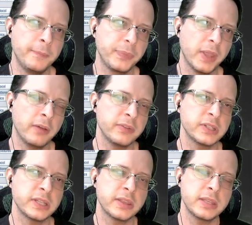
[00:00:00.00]

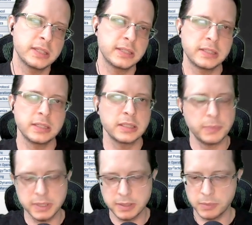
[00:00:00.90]
obviously these 6
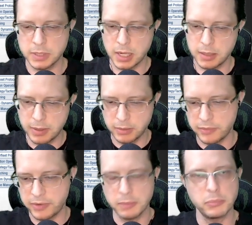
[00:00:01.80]
disciplines that we're talking about, they're
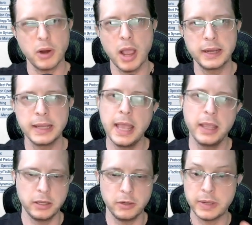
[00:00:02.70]
very broad.
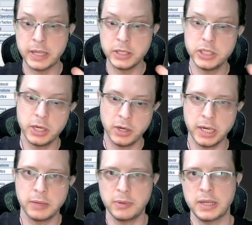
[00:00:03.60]
Engineering
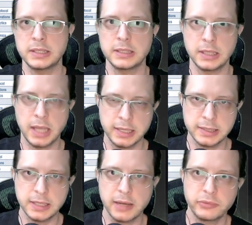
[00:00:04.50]
embraces a lot of
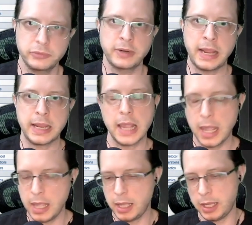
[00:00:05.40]
stuff, right?
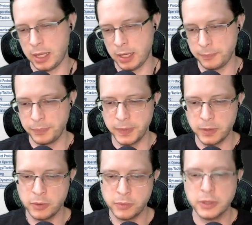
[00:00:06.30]

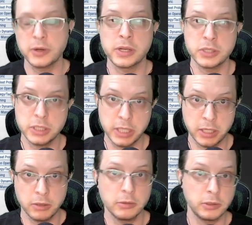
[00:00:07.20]
Your
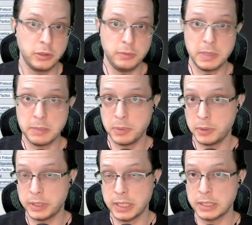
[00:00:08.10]
engineer could be
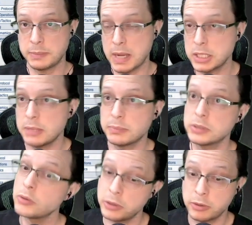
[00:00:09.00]
building spaceships,
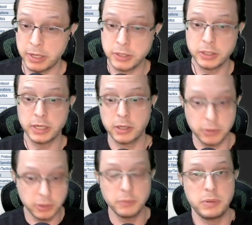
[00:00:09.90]
or your engineer
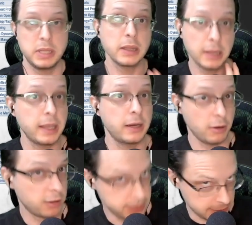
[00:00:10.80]
could be like an
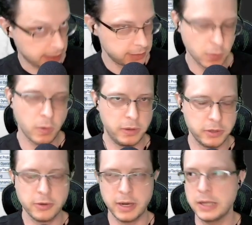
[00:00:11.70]
architect, or
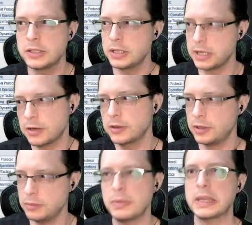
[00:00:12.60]
your engineer
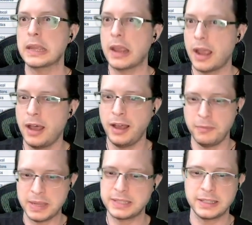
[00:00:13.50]
could be
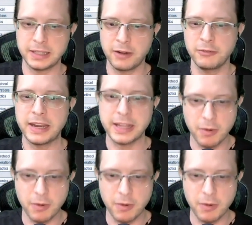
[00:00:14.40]
basically a radio